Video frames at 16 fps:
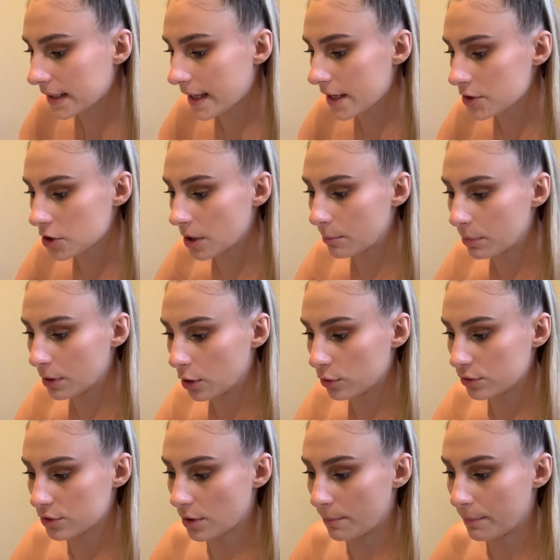Ketchup
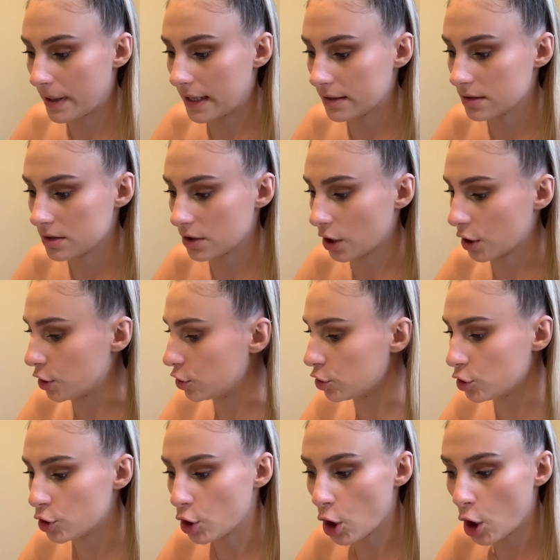belongs on pasta.
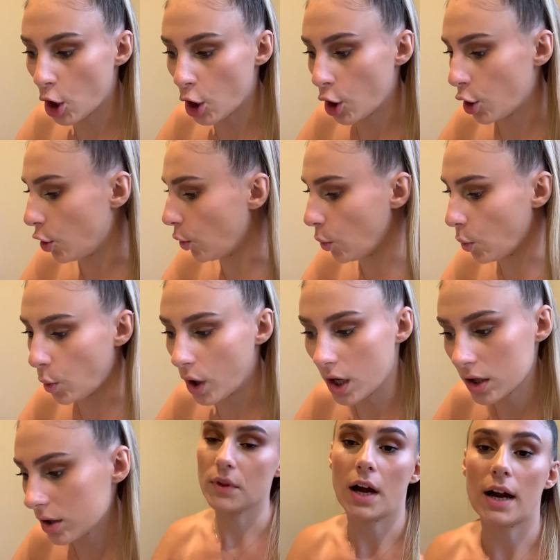No.
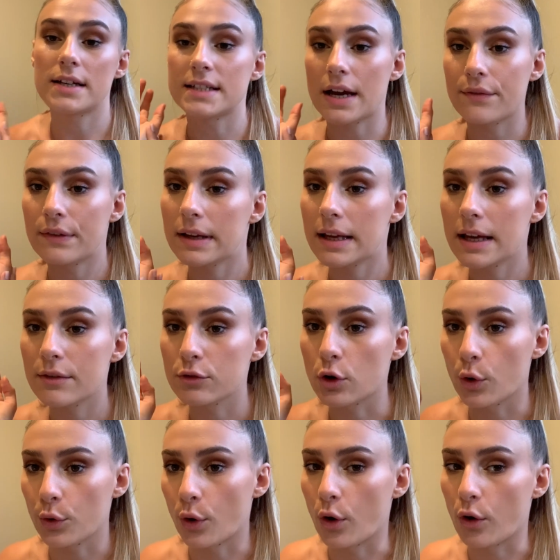I definitely have
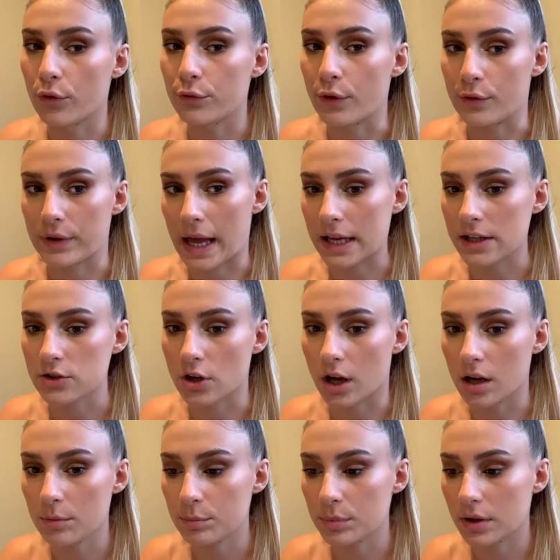gone off of
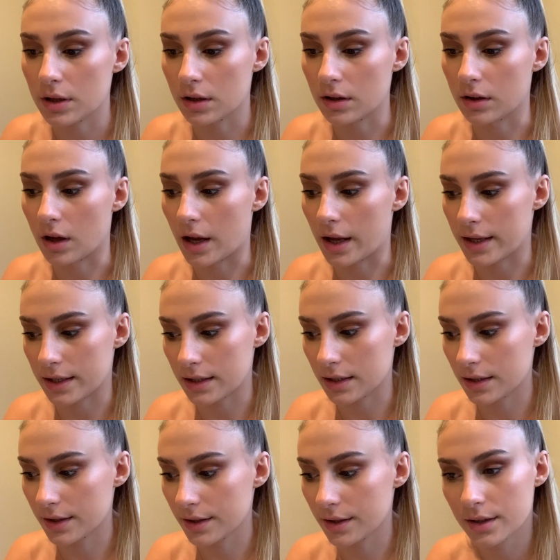ketchup,
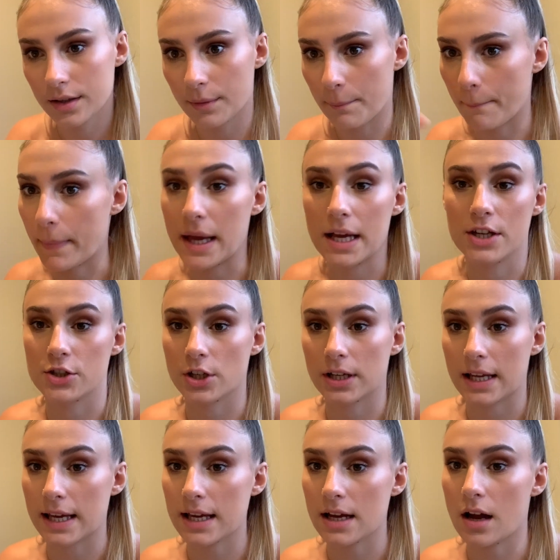like
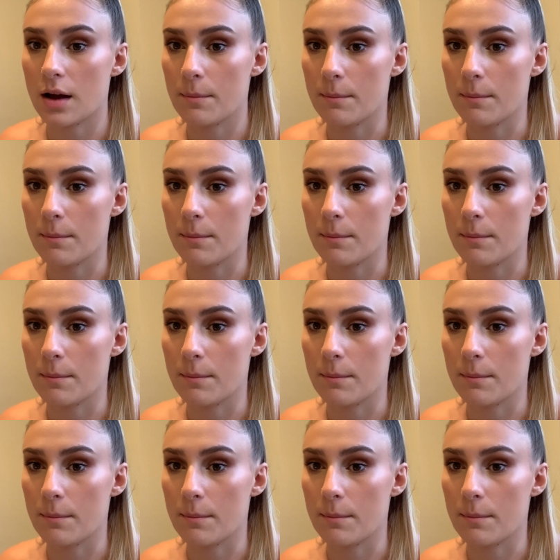majorly.